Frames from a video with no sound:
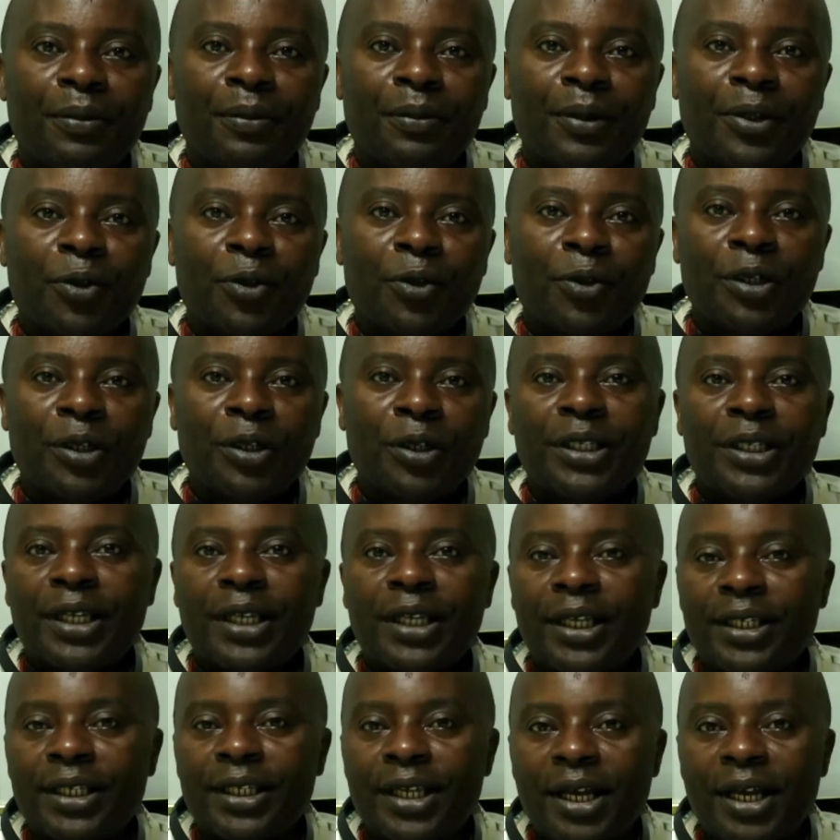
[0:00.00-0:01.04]
So in this
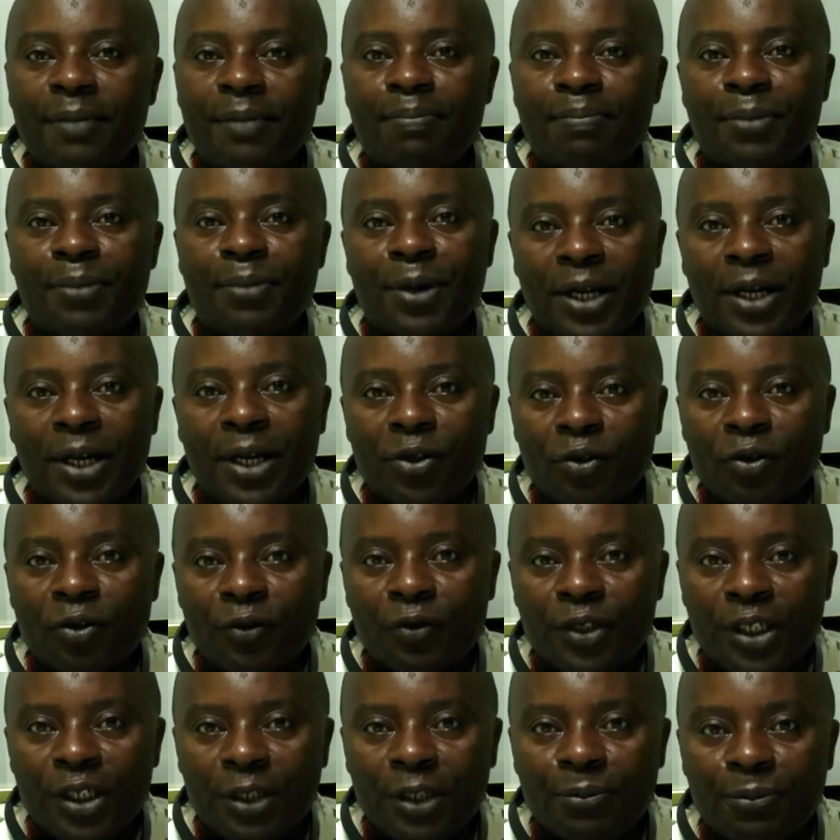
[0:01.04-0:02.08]
case here, price of
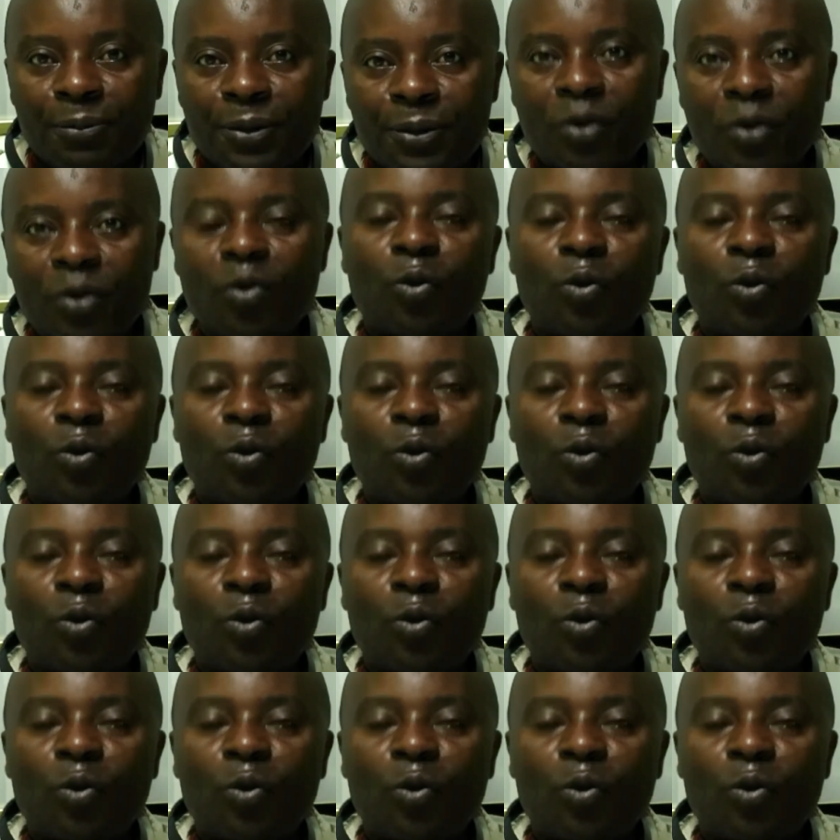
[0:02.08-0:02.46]
chips,